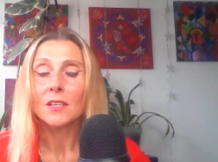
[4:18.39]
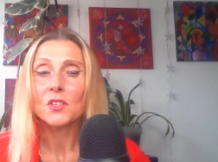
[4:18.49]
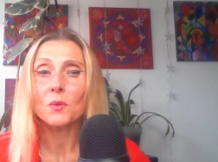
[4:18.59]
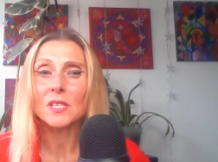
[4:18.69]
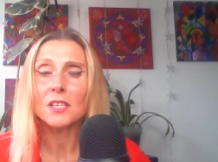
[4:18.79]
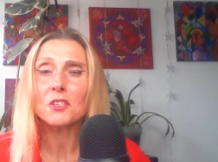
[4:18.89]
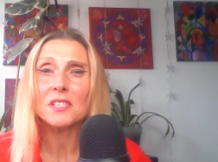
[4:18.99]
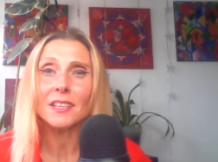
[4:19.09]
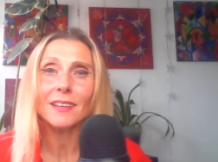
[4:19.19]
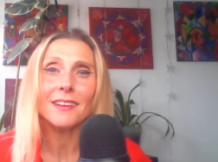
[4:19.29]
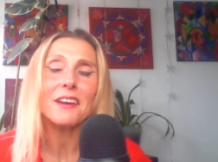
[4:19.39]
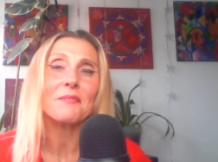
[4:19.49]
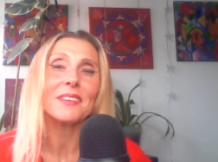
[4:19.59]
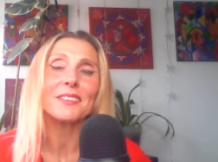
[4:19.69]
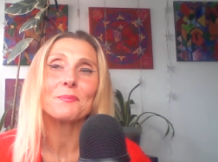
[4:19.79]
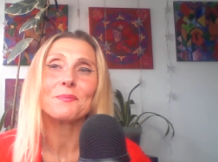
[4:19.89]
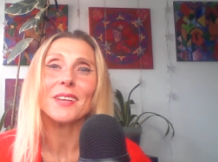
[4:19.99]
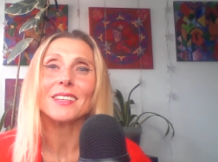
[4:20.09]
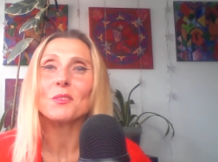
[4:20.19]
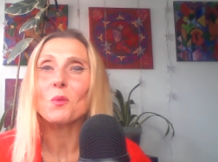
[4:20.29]
So it's interesting enough that
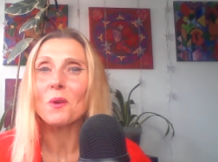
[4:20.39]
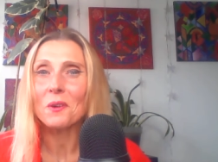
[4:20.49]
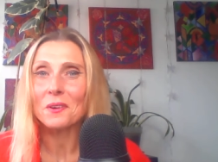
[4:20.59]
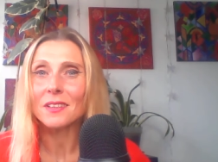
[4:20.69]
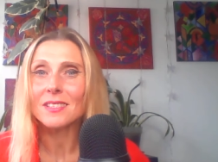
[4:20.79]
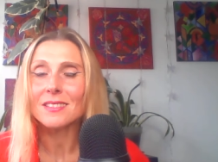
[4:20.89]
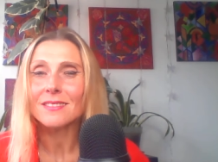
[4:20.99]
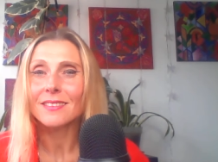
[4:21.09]
that works